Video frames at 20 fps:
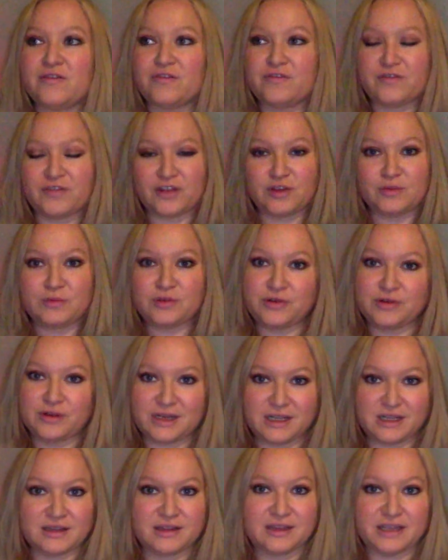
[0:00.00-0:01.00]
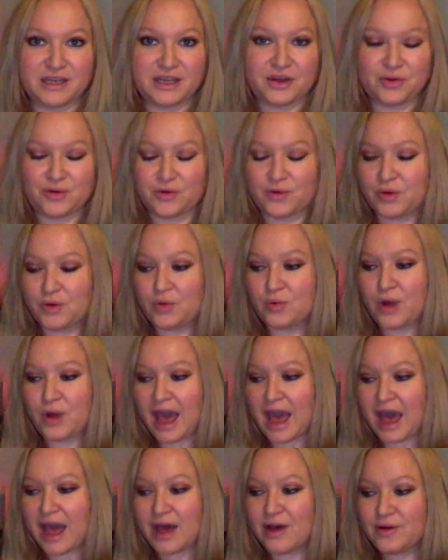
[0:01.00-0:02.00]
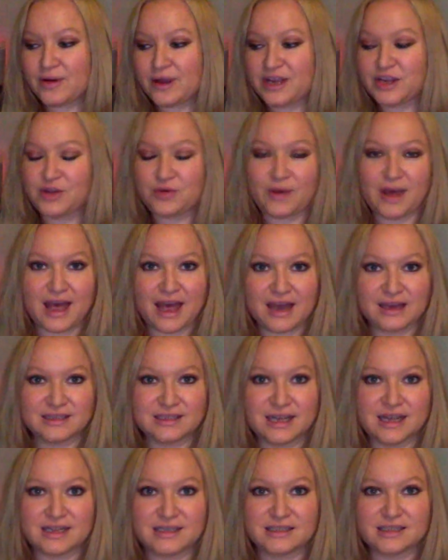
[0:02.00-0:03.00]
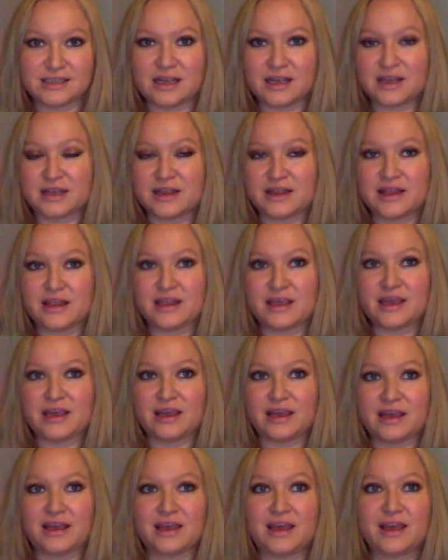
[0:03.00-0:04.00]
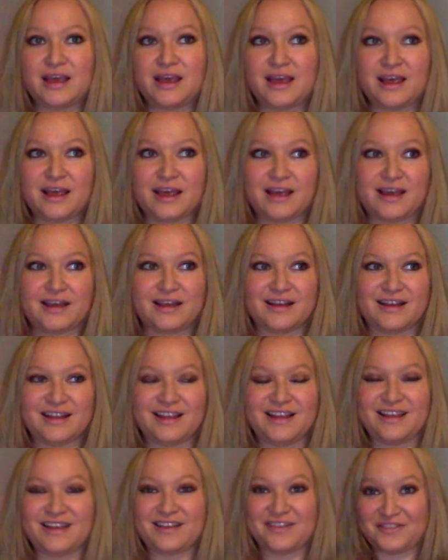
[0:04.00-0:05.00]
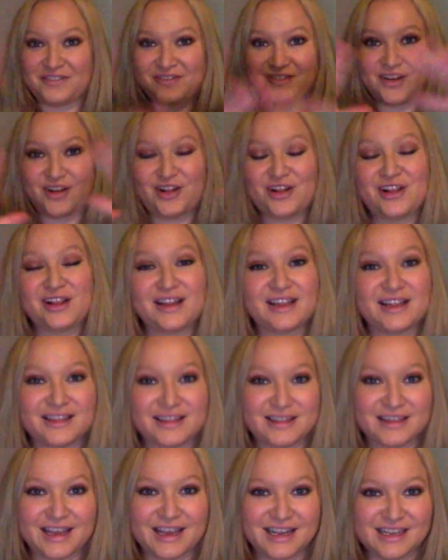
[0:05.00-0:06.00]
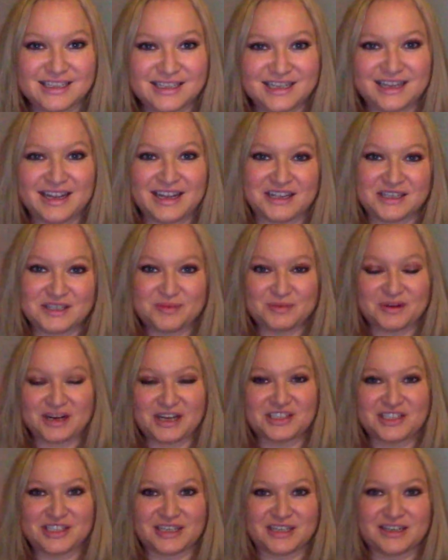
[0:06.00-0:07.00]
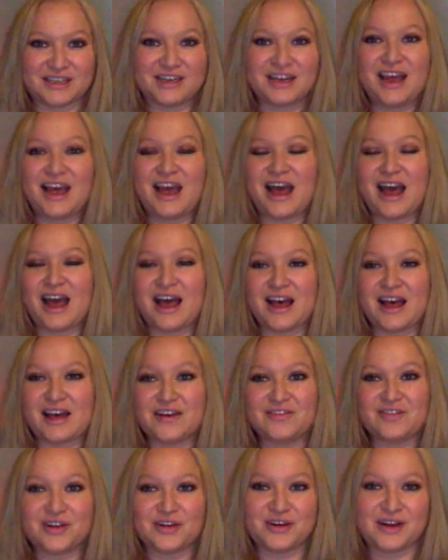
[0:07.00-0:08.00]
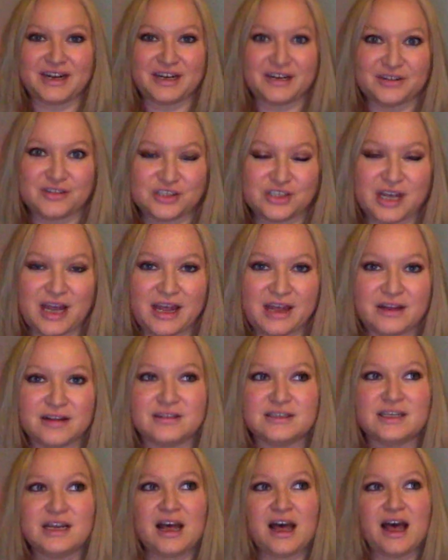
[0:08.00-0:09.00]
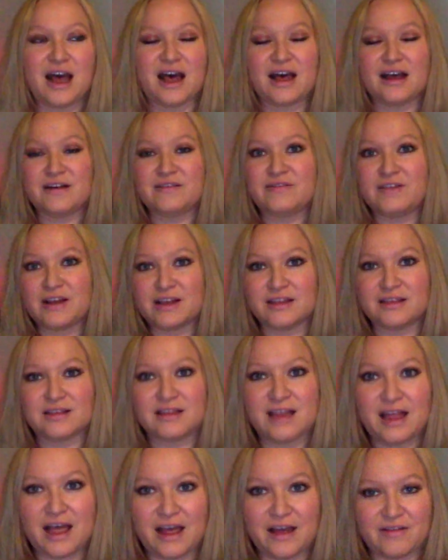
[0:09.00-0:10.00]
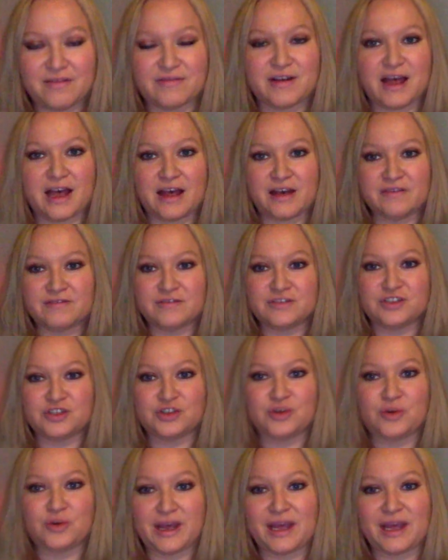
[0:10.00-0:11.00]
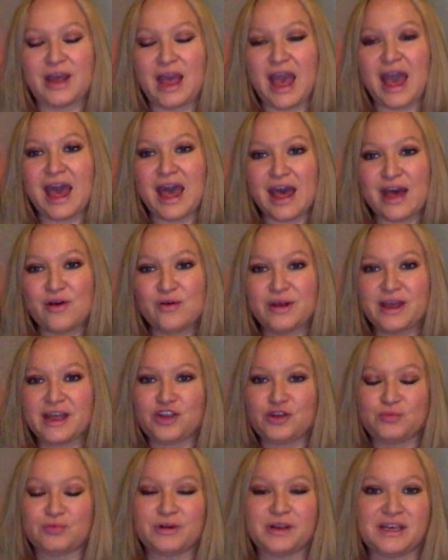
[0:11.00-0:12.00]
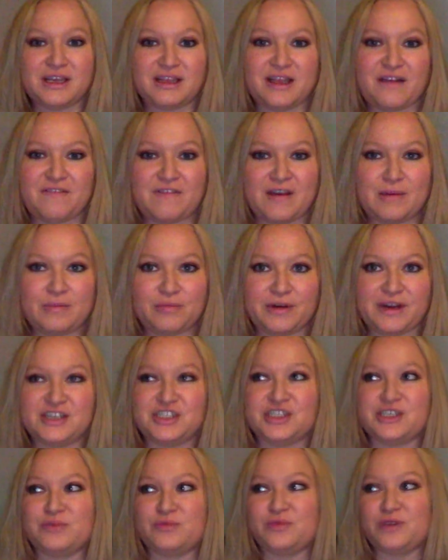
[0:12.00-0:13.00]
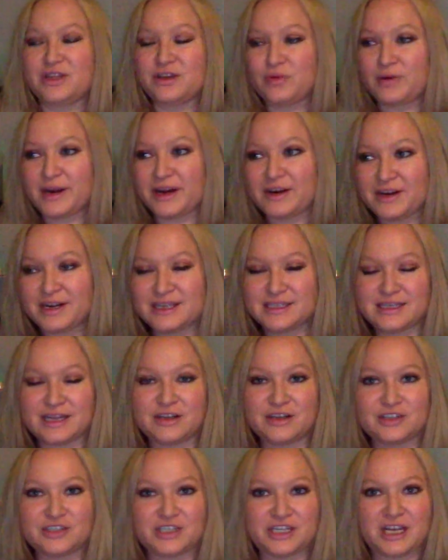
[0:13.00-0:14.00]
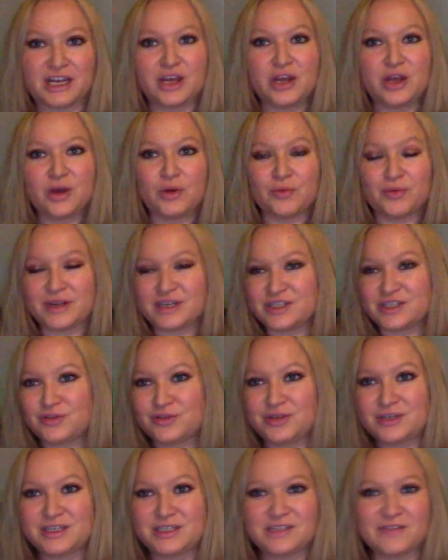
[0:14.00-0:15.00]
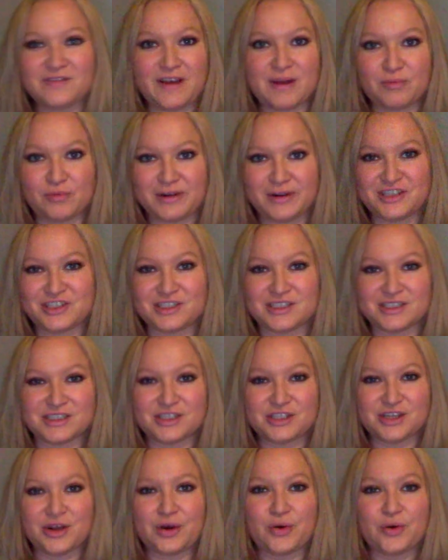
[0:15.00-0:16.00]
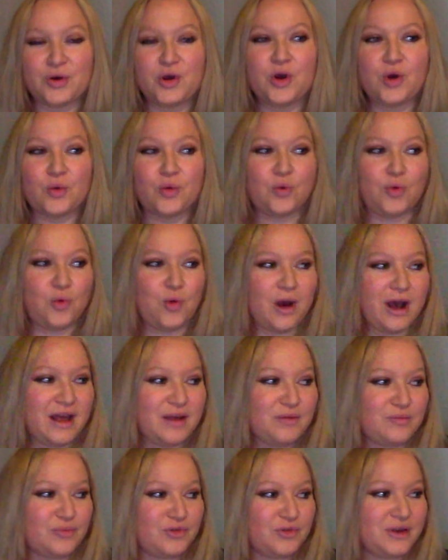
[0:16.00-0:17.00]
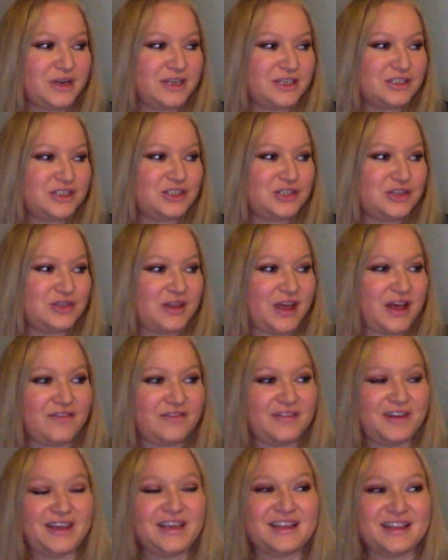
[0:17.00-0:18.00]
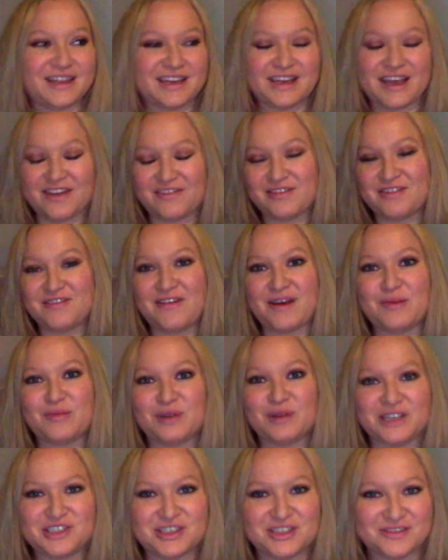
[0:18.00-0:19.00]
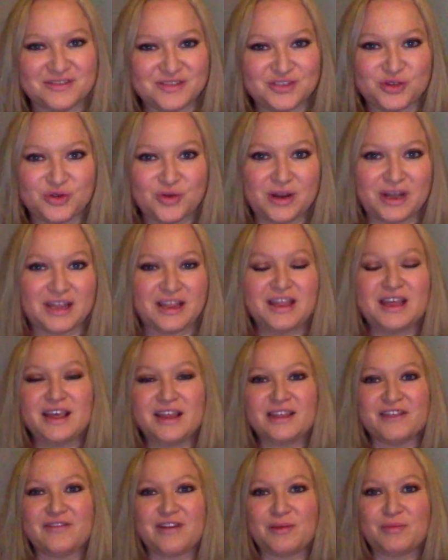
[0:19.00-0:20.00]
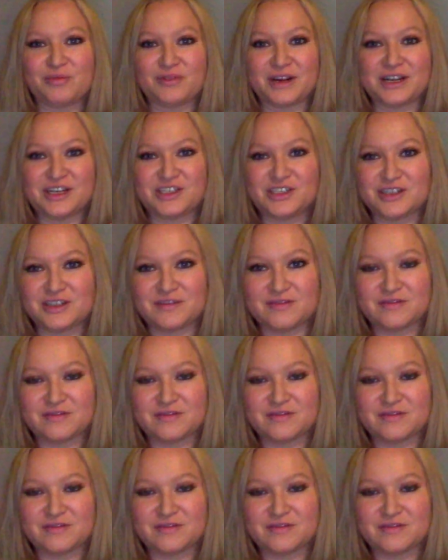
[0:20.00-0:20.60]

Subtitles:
Full moon in Leo. How can you access the full lit expression of your inner child, of love, of joy? How can you bring in that vibration? With Aquarius energy, we tune into vibrations. So what brings you that feeling of the vibration of joy, the vibration